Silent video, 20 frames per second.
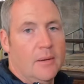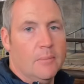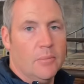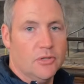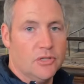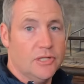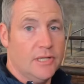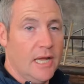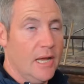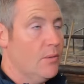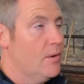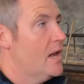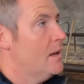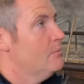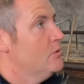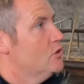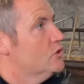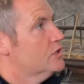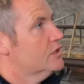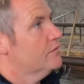But today what
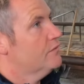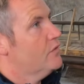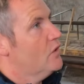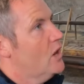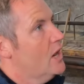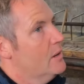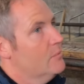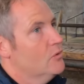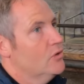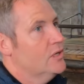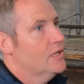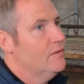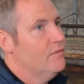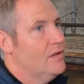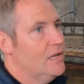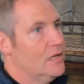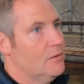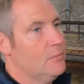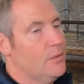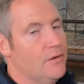I'm using it for, and I'm going to give
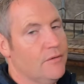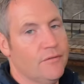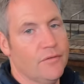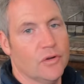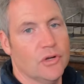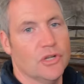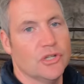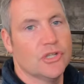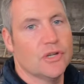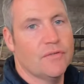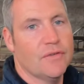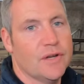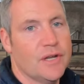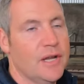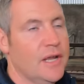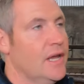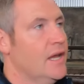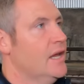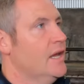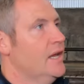you a little bit of footage of it,
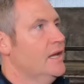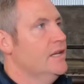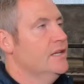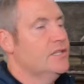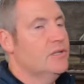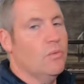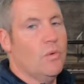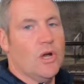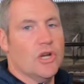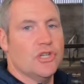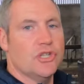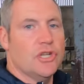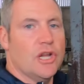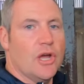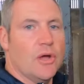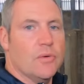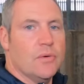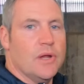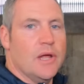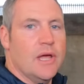is to wash
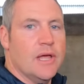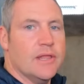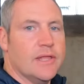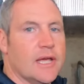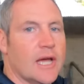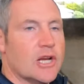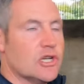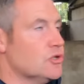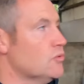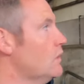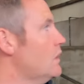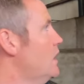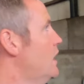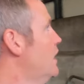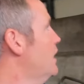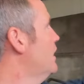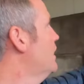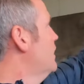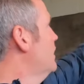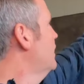down the actual
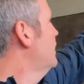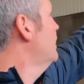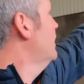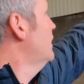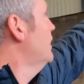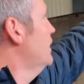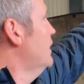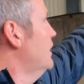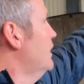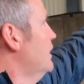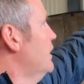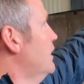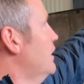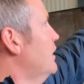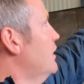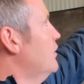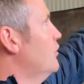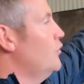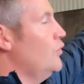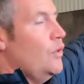
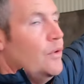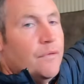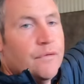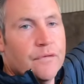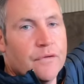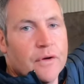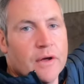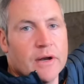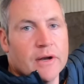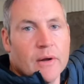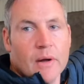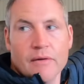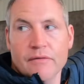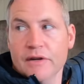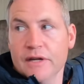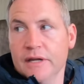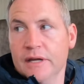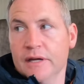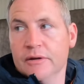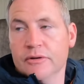roof. Now
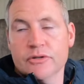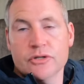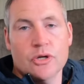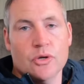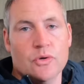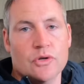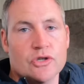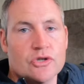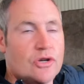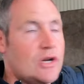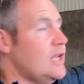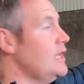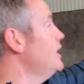every 2 to 3